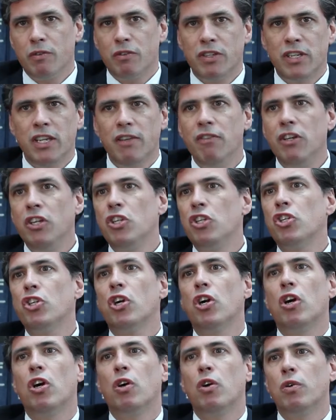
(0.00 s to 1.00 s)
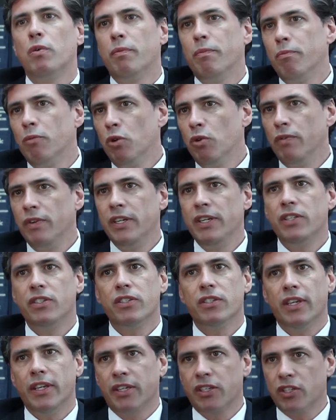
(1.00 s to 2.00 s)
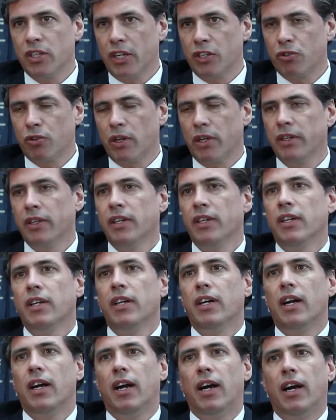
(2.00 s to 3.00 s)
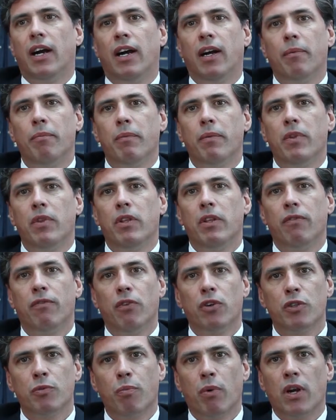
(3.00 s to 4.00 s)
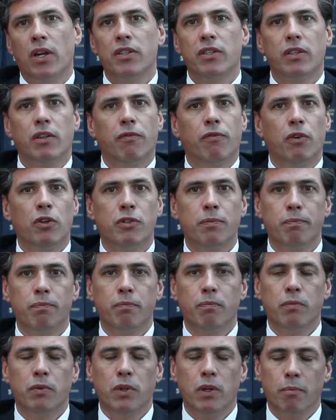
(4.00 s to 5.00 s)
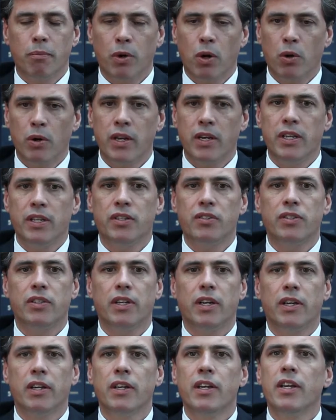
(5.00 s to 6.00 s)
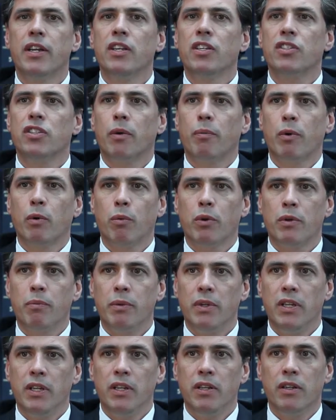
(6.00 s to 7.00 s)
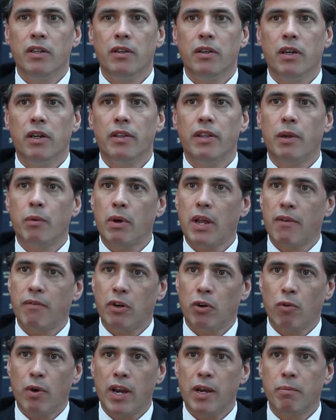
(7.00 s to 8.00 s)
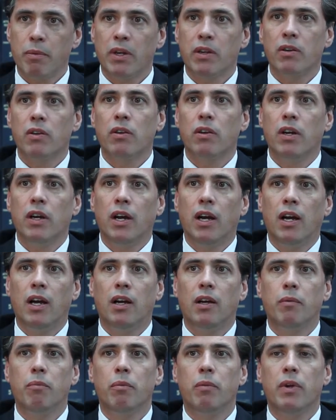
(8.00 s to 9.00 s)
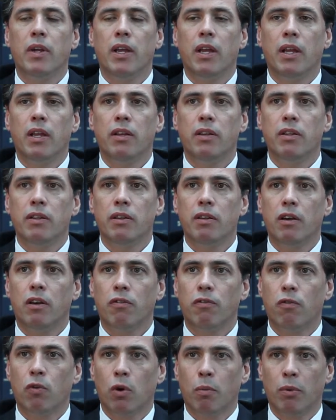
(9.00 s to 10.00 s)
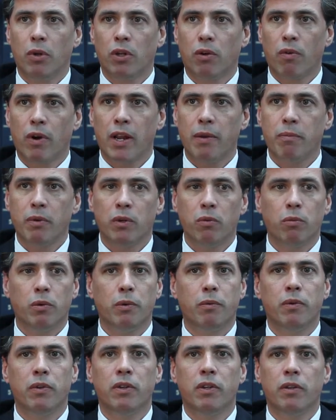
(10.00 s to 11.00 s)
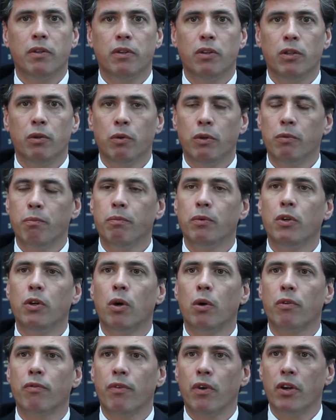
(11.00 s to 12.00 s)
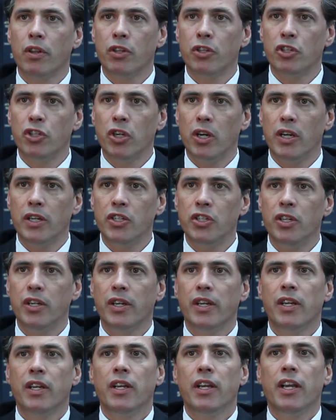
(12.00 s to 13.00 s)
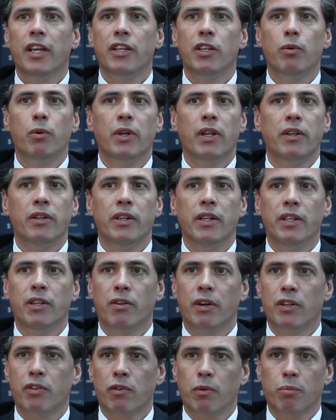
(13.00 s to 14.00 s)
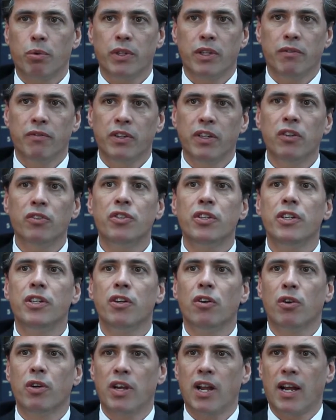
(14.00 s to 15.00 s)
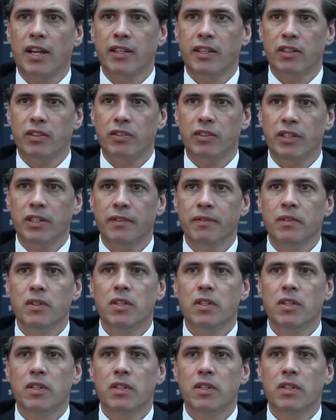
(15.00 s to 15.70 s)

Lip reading: TV show, movies, etc. The first component is someone would be they would have an arraignment, and a formal arraignment you would go in front of the judge, and you would either enter a plea of guilty or not guilty.